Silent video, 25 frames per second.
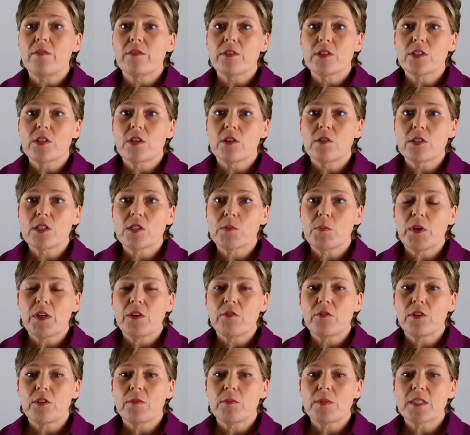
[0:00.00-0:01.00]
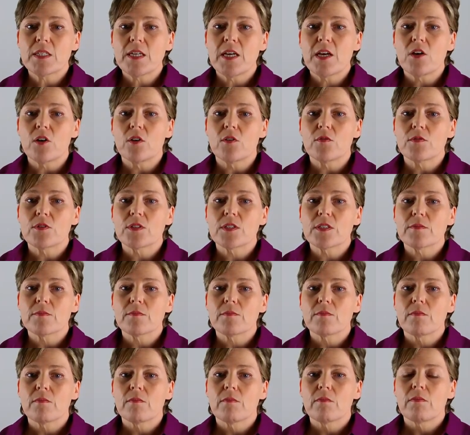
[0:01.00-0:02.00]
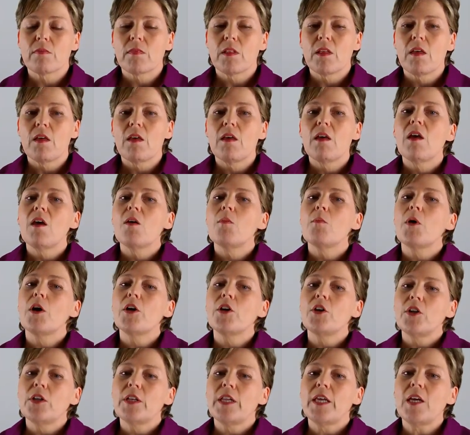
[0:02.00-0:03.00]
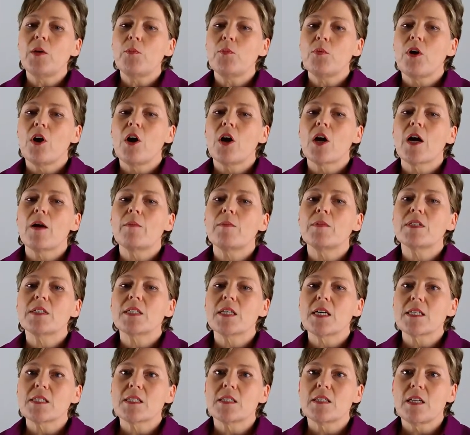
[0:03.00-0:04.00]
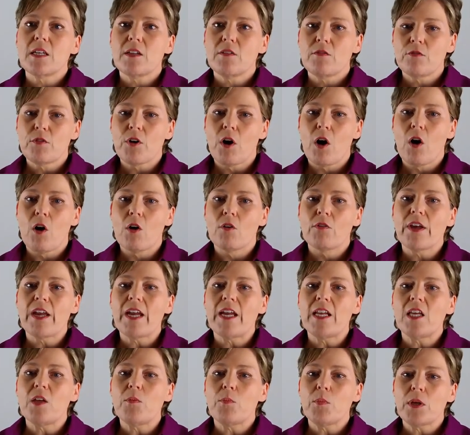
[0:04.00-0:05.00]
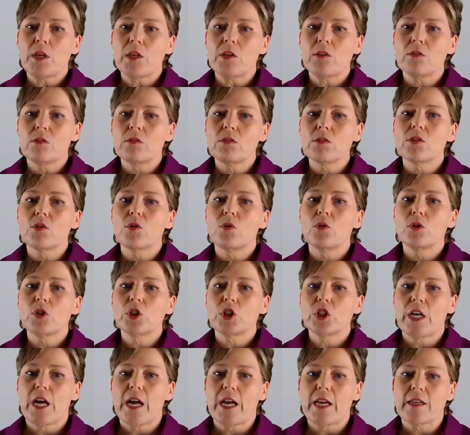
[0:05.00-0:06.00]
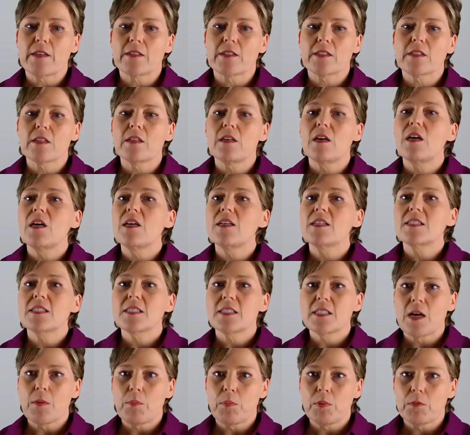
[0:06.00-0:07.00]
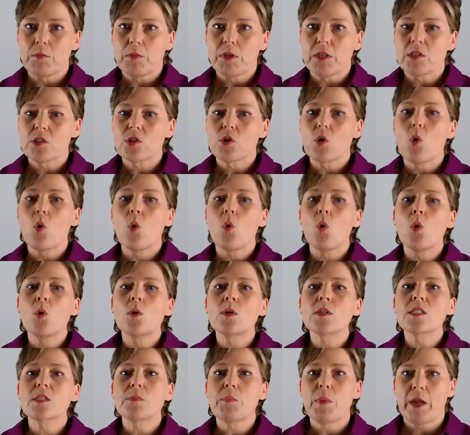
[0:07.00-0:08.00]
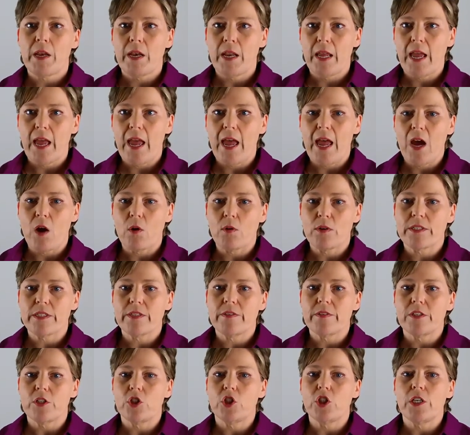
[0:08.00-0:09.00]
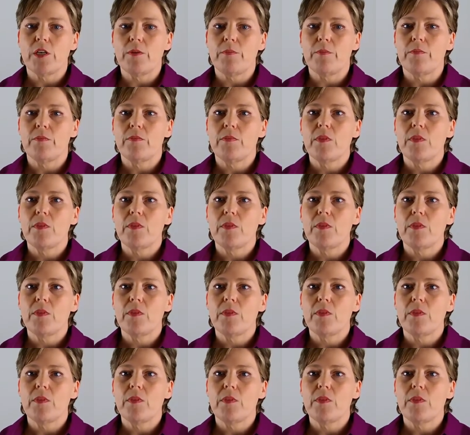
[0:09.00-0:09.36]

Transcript: results speak for themselves. My unique program doesn't involve any pills or shakes, supplements, or spending hours in the gym.